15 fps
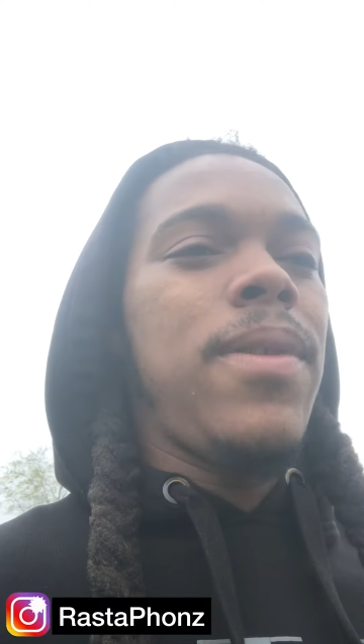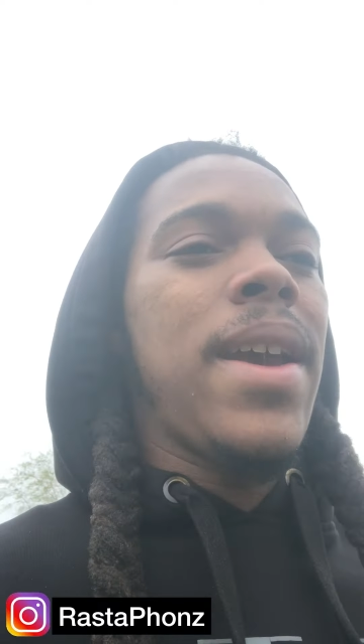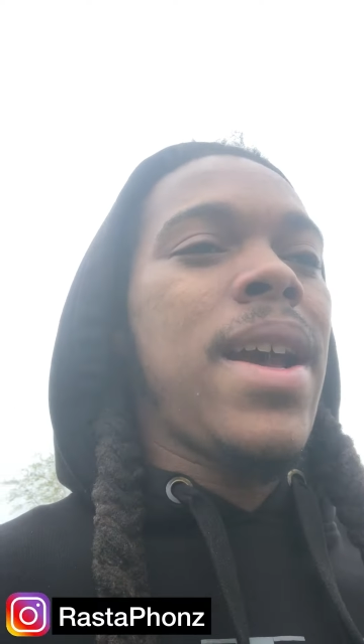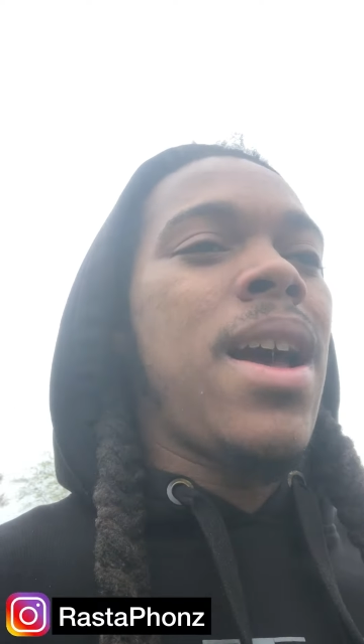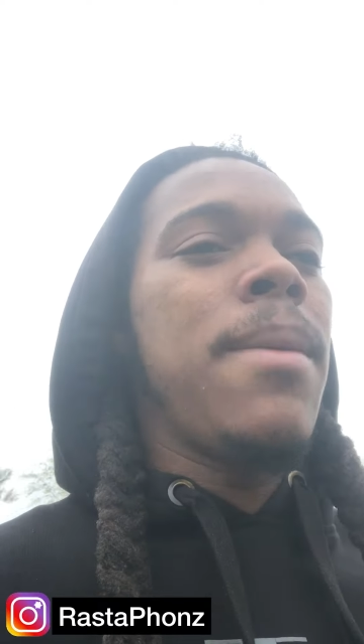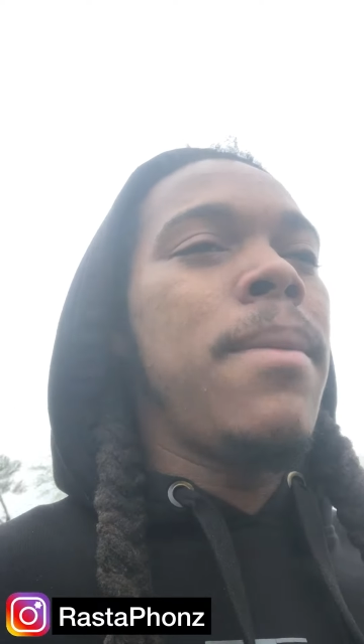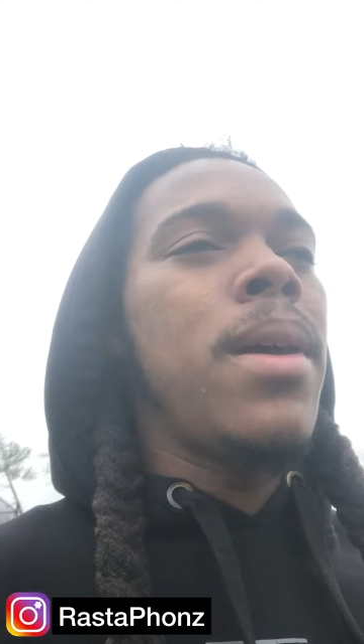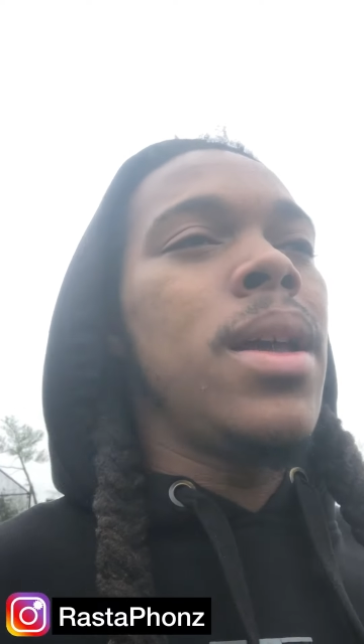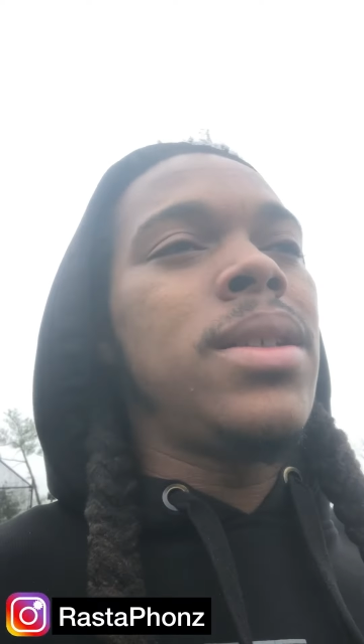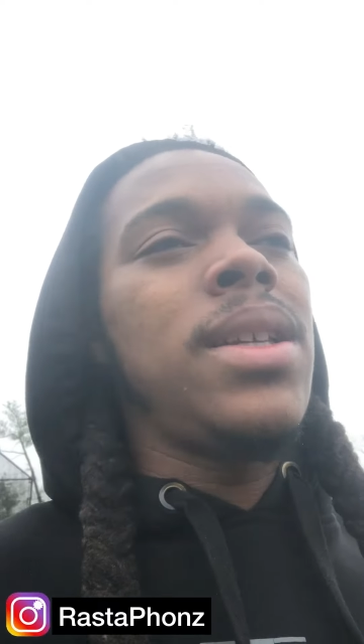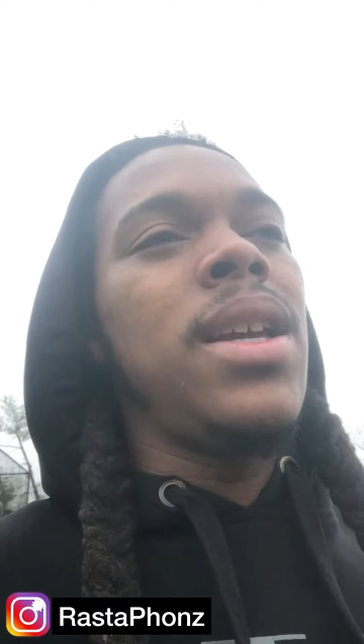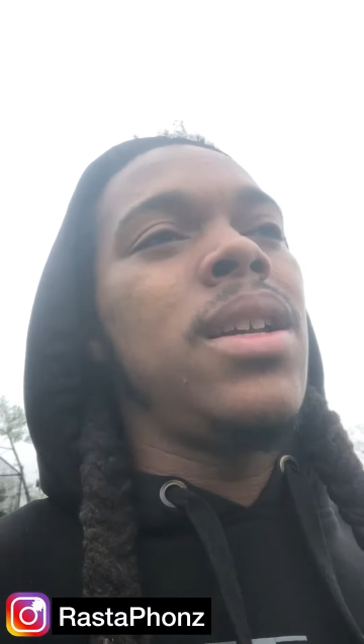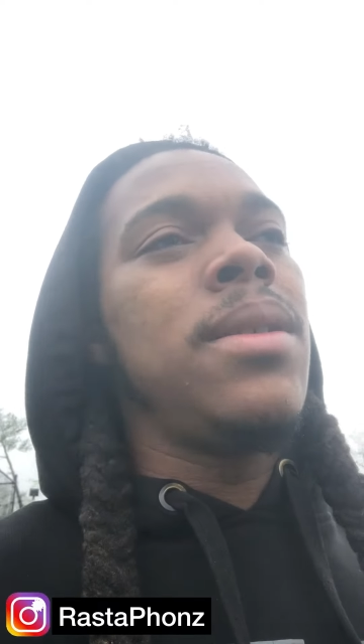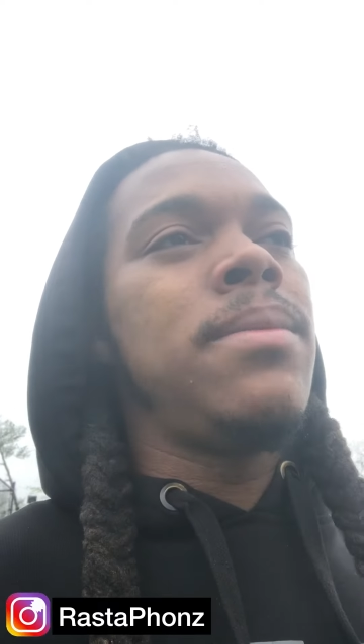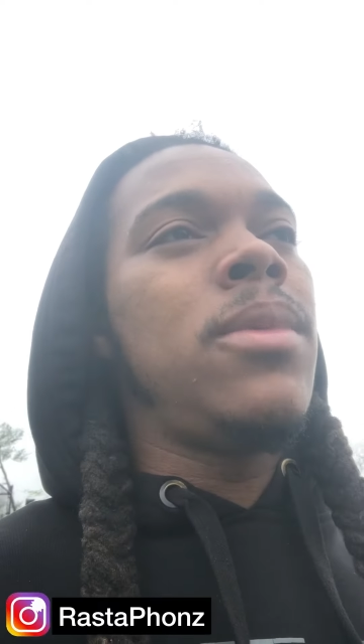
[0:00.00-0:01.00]
Like, I
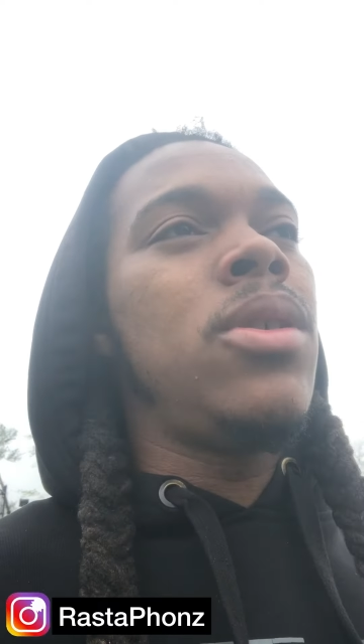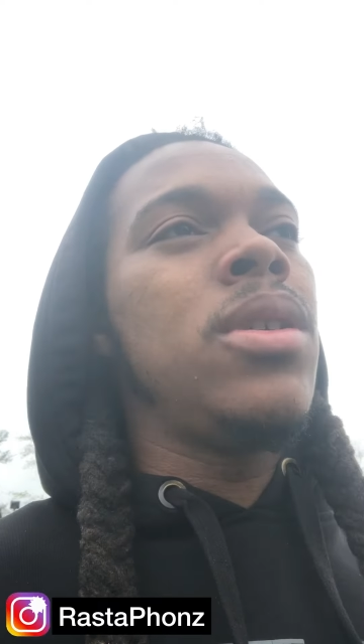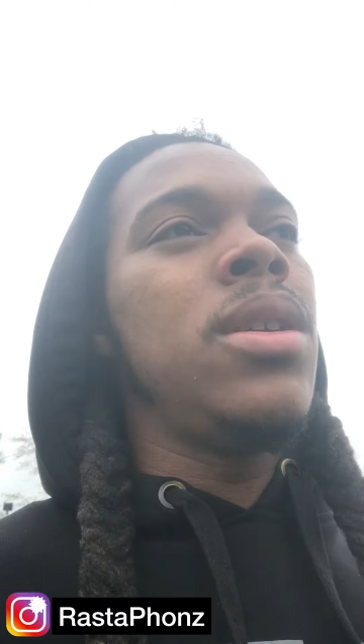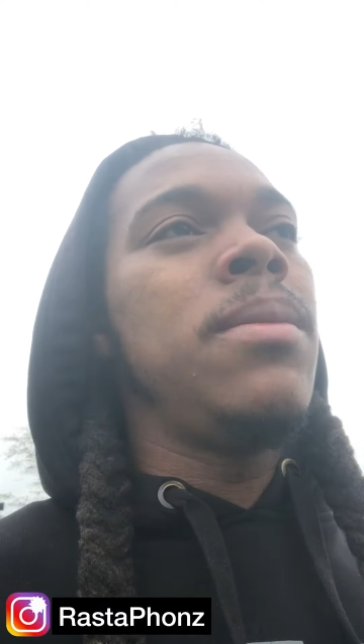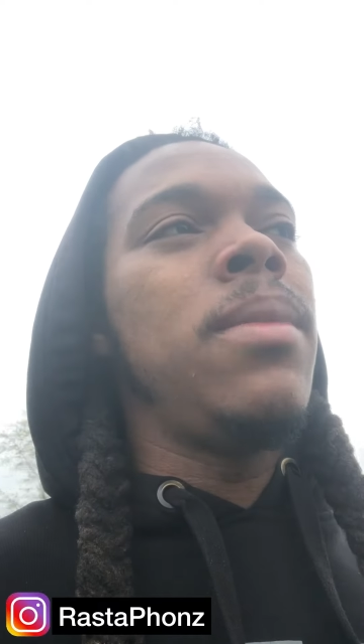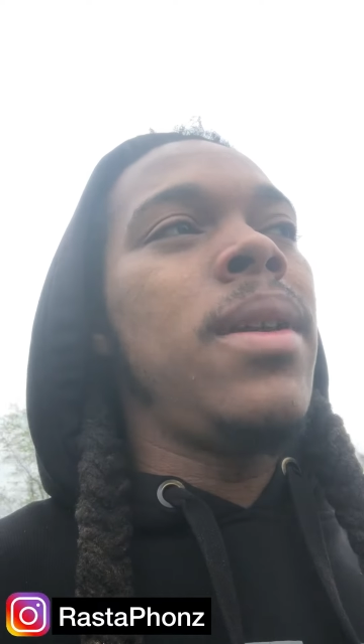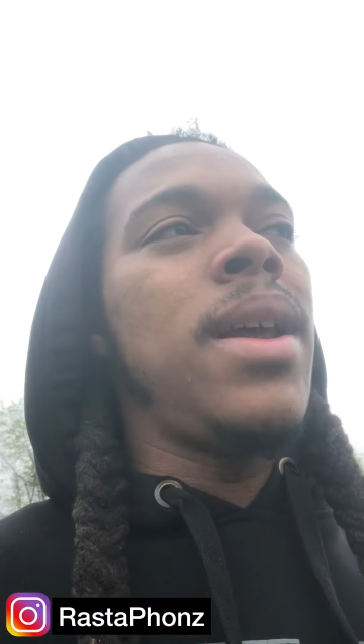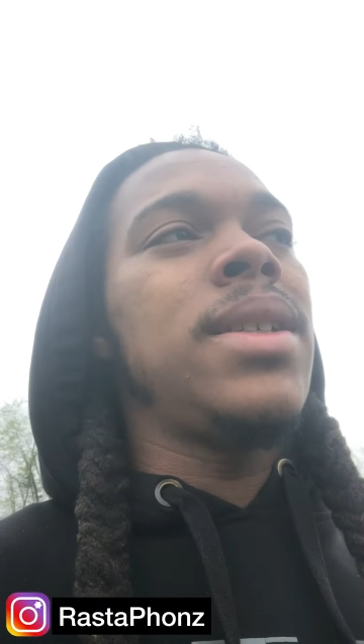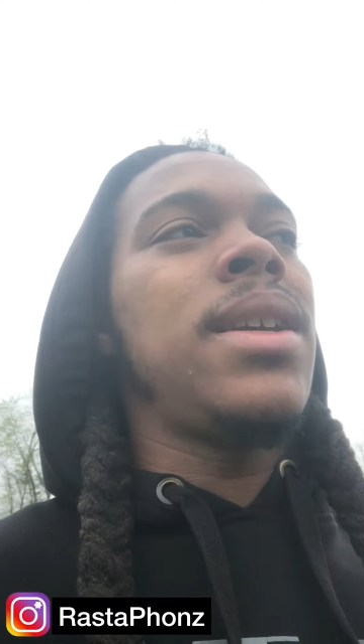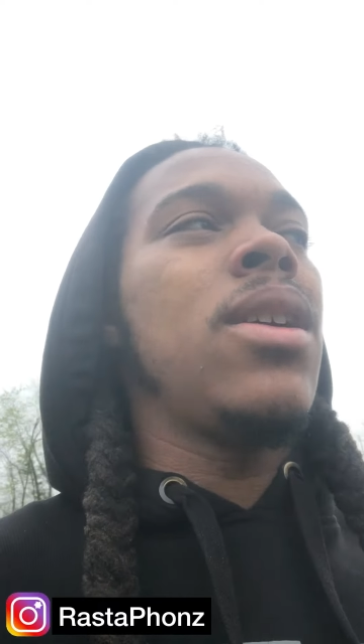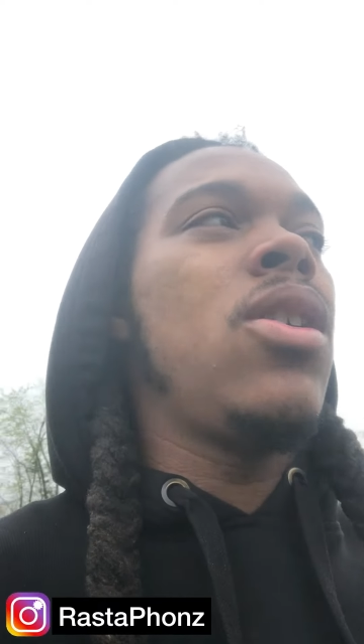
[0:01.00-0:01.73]
meditate in the morning, but as I